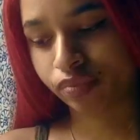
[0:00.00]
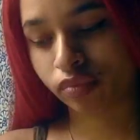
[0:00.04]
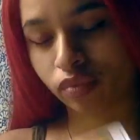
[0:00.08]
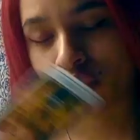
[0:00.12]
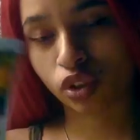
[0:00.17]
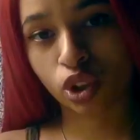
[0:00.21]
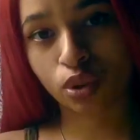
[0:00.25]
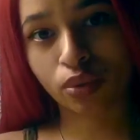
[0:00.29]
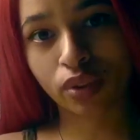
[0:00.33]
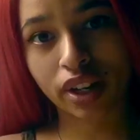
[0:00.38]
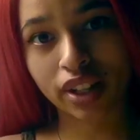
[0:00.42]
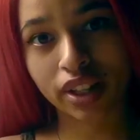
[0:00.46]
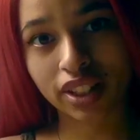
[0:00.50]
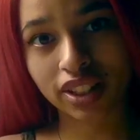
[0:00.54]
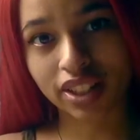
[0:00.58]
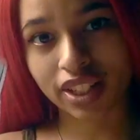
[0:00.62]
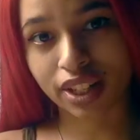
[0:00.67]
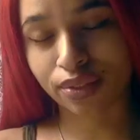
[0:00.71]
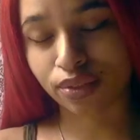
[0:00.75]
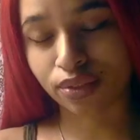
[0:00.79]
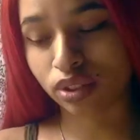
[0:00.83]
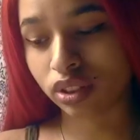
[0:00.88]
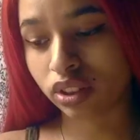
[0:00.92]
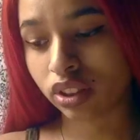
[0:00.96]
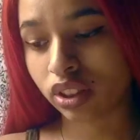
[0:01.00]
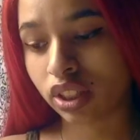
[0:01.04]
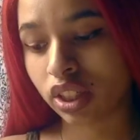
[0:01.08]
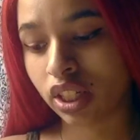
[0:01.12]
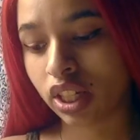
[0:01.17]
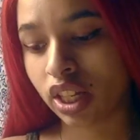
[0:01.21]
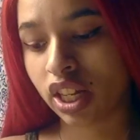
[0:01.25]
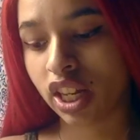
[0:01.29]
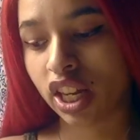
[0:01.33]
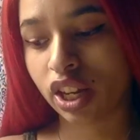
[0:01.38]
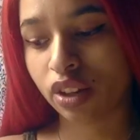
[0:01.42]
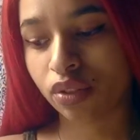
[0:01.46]
So we got the devil
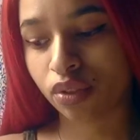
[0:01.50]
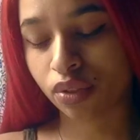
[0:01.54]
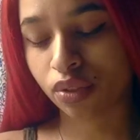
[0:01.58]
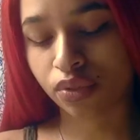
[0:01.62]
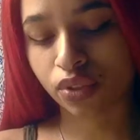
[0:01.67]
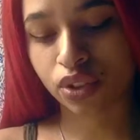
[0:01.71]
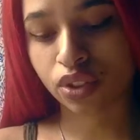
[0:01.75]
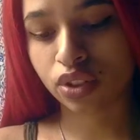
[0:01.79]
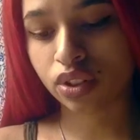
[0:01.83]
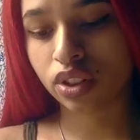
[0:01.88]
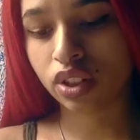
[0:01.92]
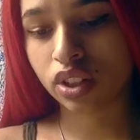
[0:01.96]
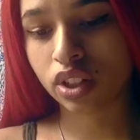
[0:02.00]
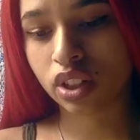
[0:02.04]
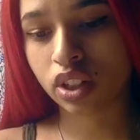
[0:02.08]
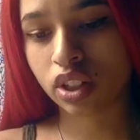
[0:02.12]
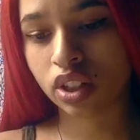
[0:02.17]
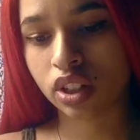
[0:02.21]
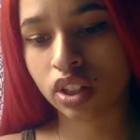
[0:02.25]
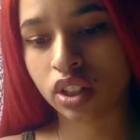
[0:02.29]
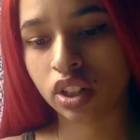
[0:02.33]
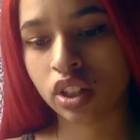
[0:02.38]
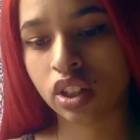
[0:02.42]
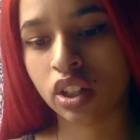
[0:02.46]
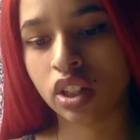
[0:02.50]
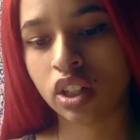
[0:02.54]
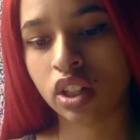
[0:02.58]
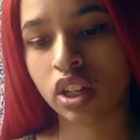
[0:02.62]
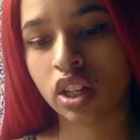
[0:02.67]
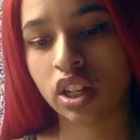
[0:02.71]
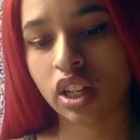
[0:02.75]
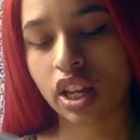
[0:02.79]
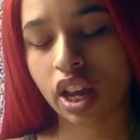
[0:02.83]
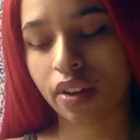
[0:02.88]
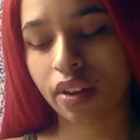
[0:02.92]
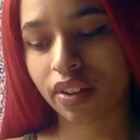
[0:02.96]
in reverse.
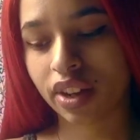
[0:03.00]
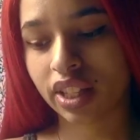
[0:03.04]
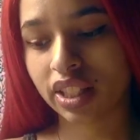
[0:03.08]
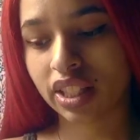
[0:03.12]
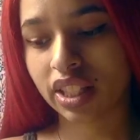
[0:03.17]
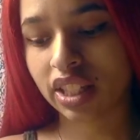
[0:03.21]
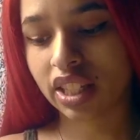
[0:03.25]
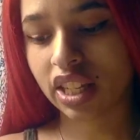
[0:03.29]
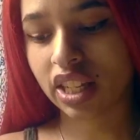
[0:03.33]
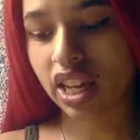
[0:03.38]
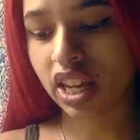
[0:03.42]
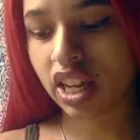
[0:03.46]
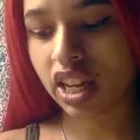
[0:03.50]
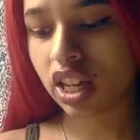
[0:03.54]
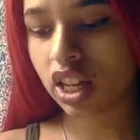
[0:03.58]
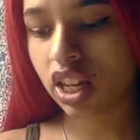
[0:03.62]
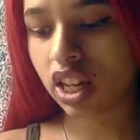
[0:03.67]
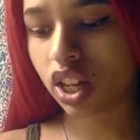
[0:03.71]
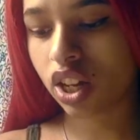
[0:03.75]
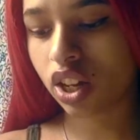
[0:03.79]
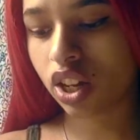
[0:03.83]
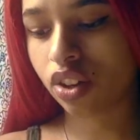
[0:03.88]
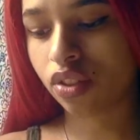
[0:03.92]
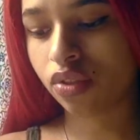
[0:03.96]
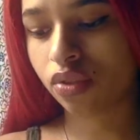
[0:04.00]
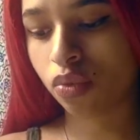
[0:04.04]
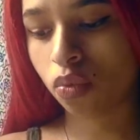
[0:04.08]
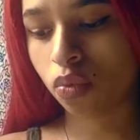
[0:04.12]
Yeah, we got the King of